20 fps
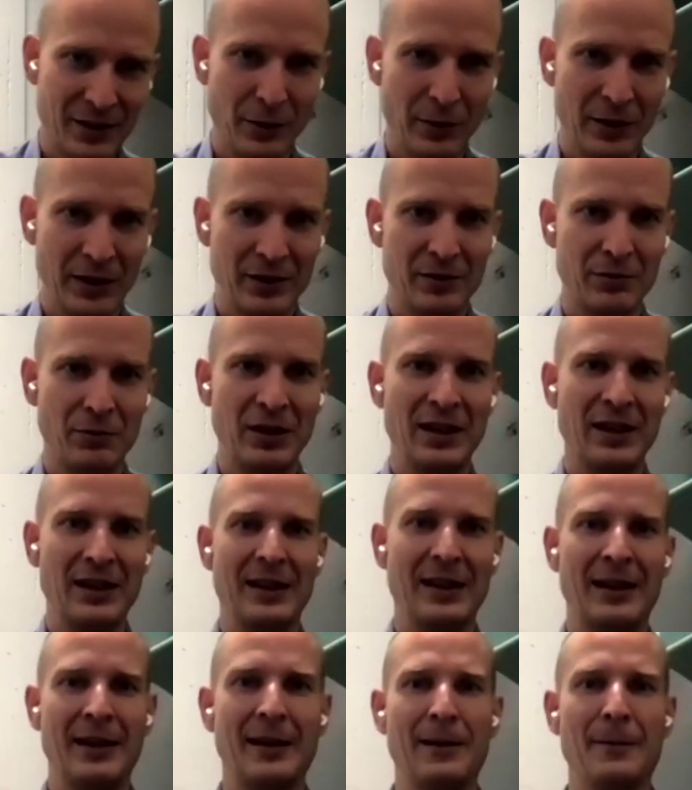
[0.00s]
So right. it's
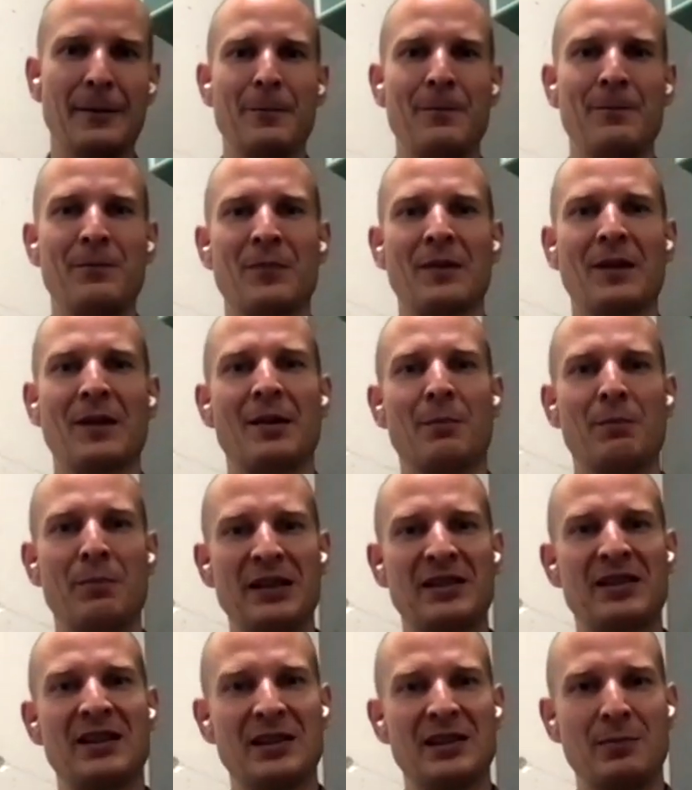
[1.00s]
really... Um,
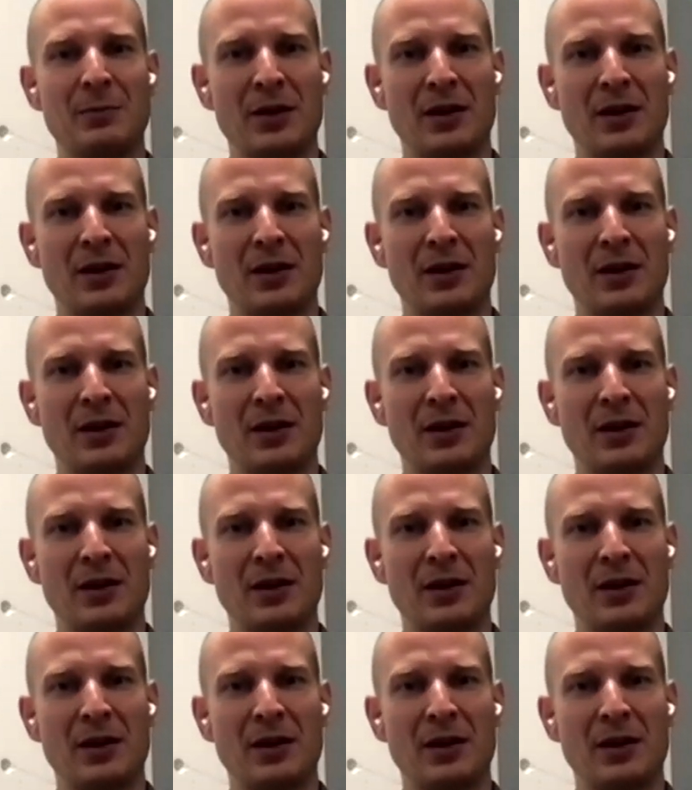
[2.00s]
business